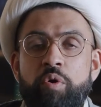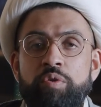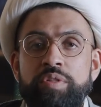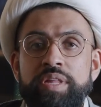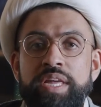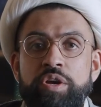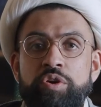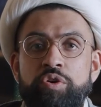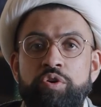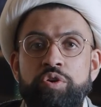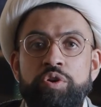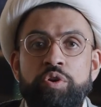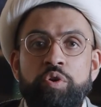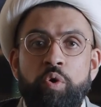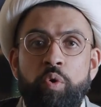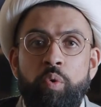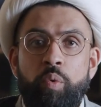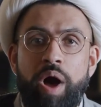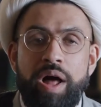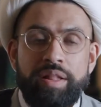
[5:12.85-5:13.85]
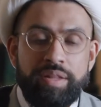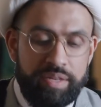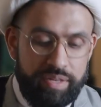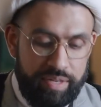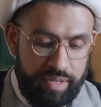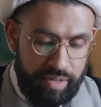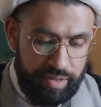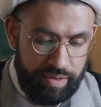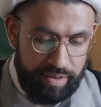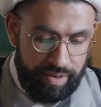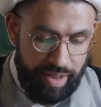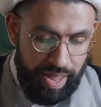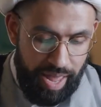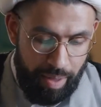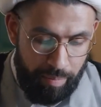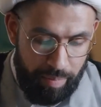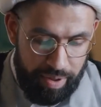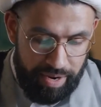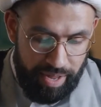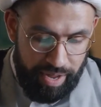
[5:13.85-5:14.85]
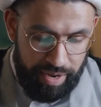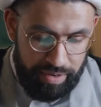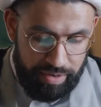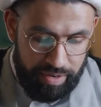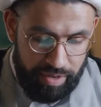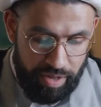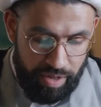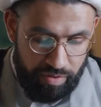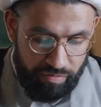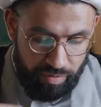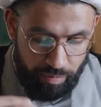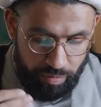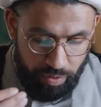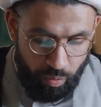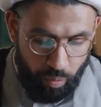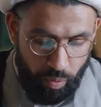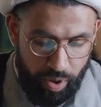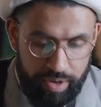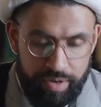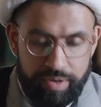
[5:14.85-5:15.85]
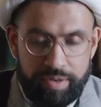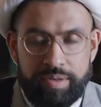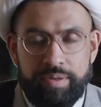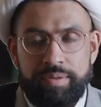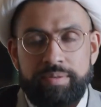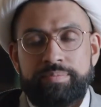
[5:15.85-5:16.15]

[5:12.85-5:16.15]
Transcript: only good qualities emanate from the one